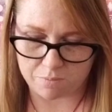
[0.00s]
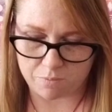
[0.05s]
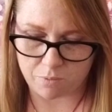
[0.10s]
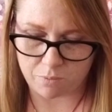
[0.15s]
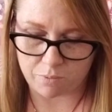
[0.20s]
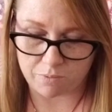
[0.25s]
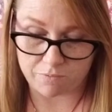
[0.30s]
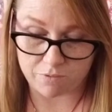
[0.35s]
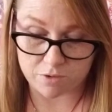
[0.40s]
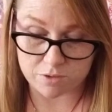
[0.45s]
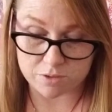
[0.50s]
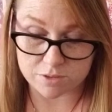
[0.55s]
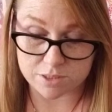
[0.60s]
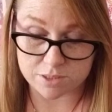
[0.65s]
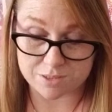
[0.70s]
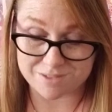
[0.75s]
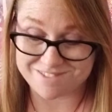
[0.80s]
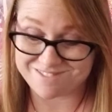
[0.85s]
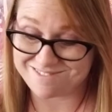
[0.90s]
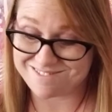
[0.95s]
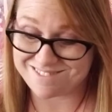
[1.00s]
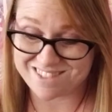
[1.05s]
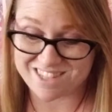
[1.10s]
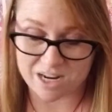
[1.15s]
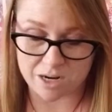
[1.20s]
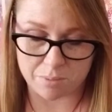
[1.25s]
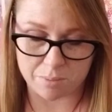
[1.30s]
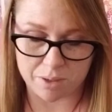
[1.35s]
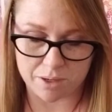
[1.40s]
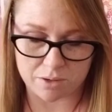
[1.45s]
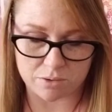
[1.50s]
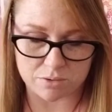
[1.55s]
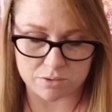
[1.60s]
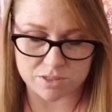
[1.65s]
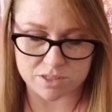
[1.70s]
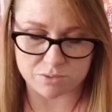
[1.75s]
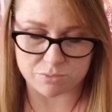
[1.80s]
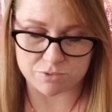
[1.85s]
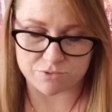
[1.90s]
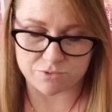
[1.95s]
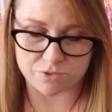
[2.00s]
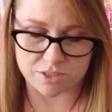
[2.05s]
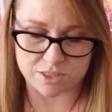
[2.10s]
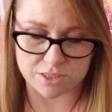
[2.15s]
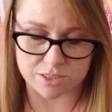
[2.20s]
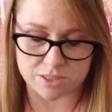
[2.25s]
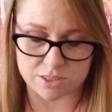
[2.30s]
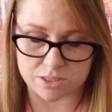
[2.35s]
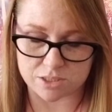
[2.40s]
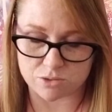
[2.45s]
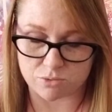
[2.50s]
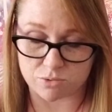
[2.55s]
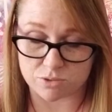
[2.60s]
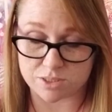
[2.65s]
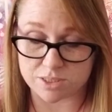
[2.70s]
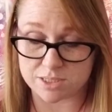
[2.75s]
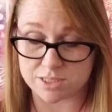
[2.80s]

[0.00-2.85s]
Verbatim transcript: reverse Ten of Pentacles and reverse Six of Swords.